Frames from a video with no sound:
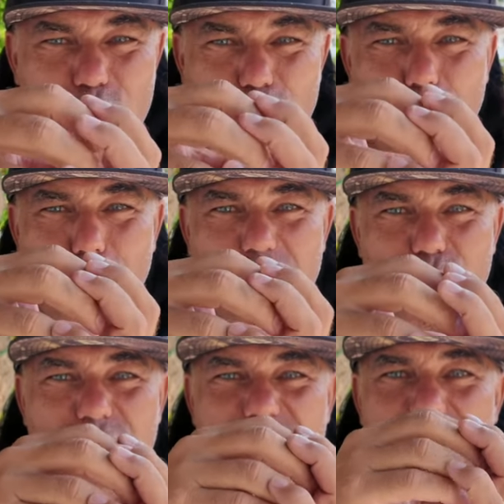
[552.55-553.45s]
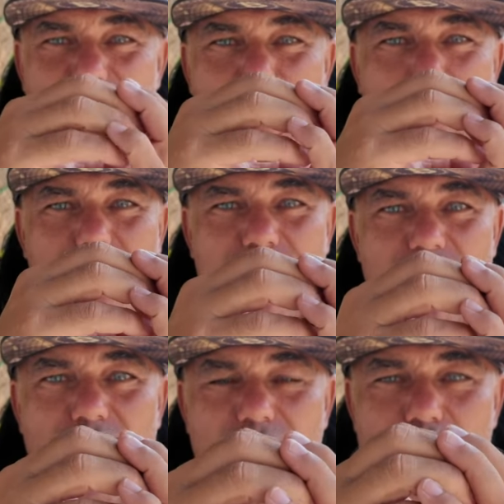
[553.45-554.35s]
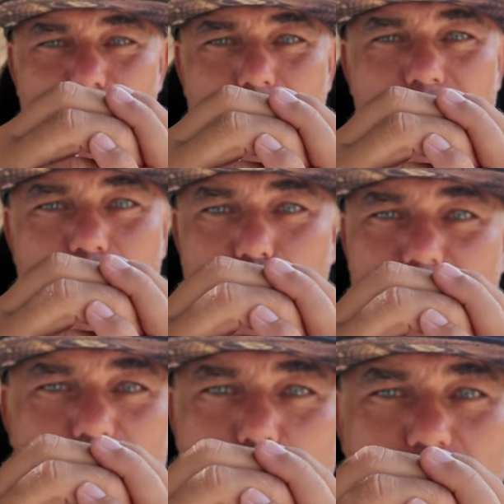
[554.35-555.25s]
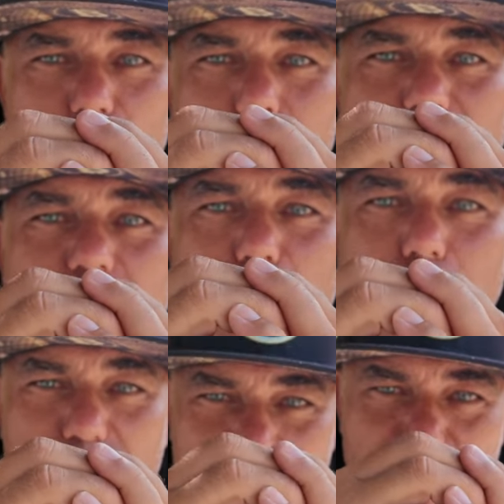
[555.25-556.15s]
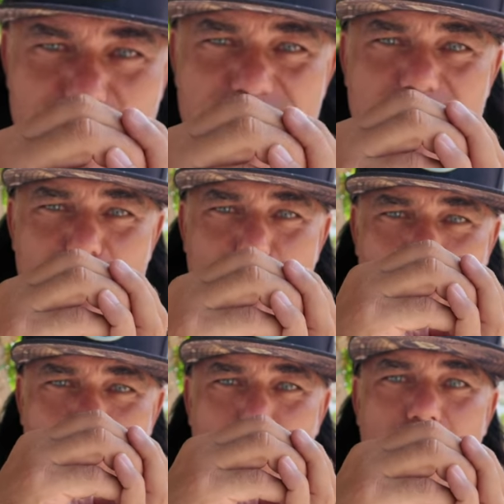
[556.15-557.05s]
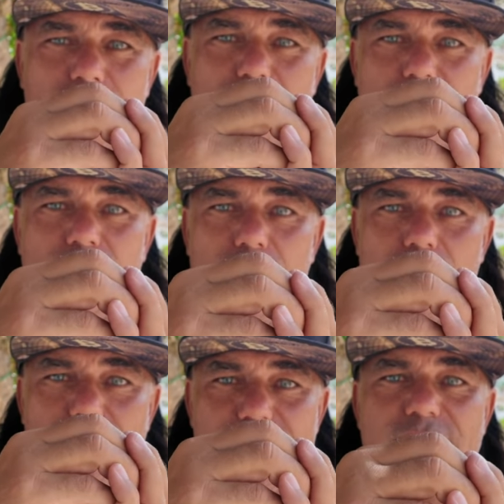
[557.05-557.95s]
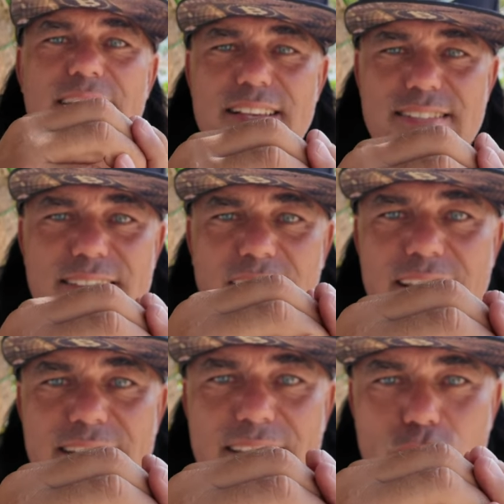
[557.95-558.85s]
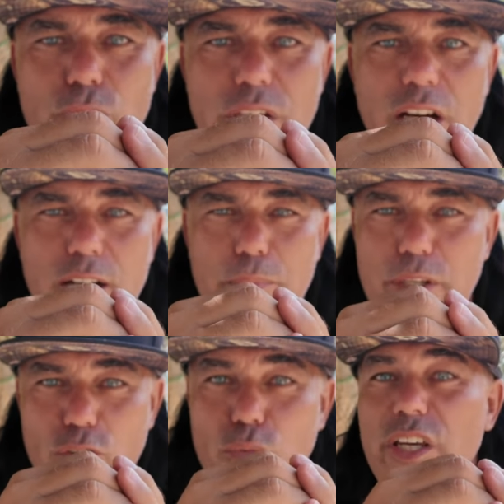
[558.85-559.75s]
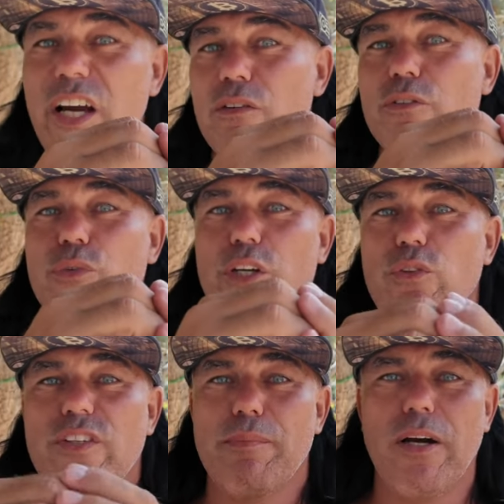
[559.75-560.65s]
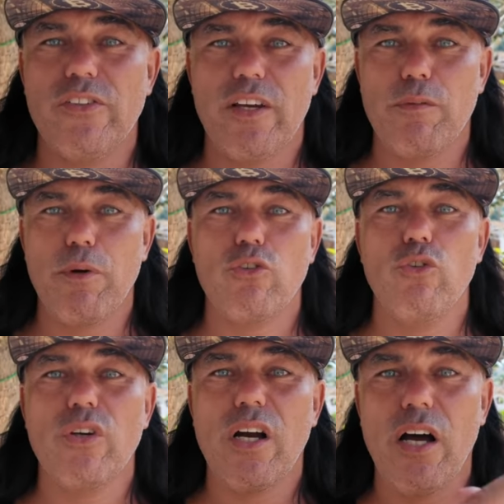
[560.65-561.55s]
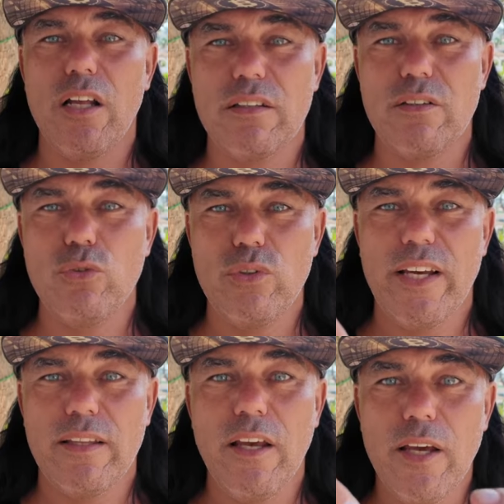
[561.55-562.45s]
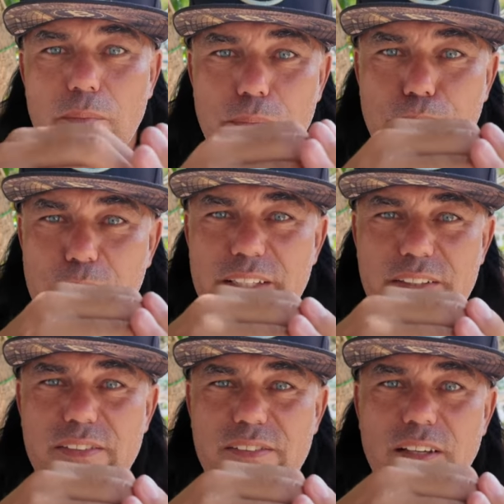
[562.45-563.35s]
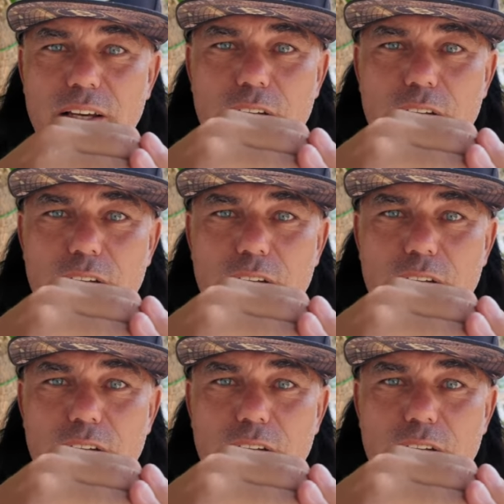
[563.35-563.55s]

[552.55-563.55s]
small box, you need to live in the box, please don't step outside the box, live in this small box, stay as tiny as we are because we are afraid to step outside the box, so you can't do that, please